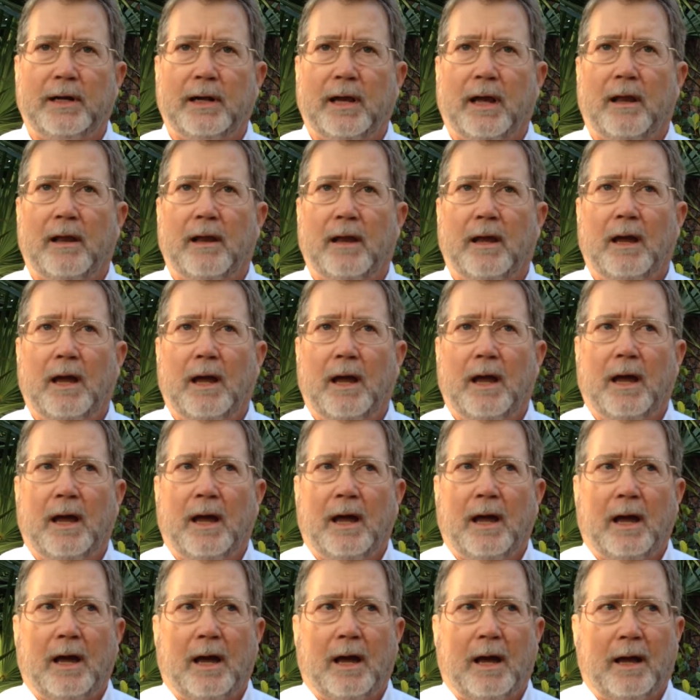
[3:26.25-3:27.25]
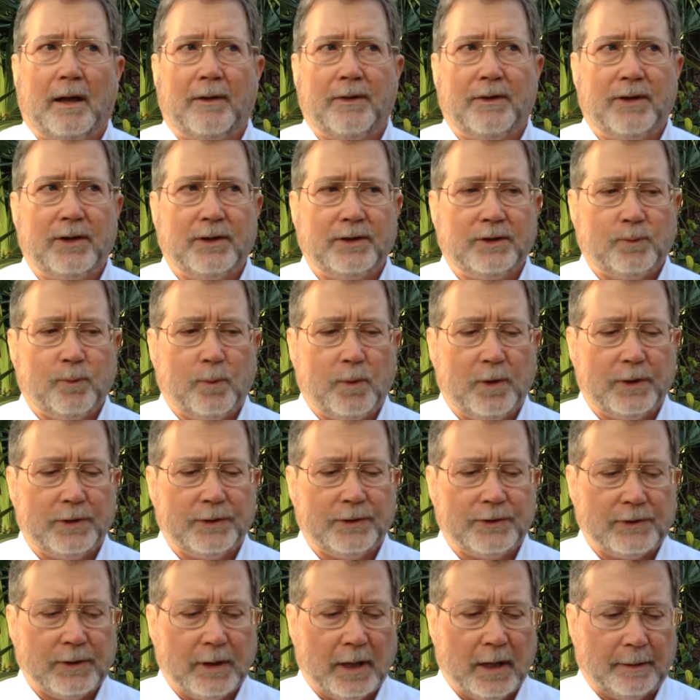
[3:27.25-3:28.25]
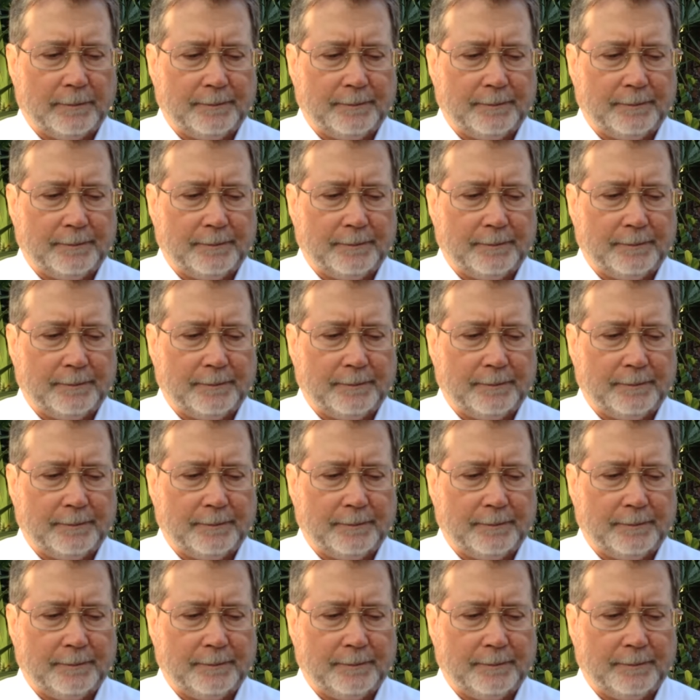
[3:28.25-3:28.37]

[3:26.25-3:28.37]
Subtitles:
Now, this was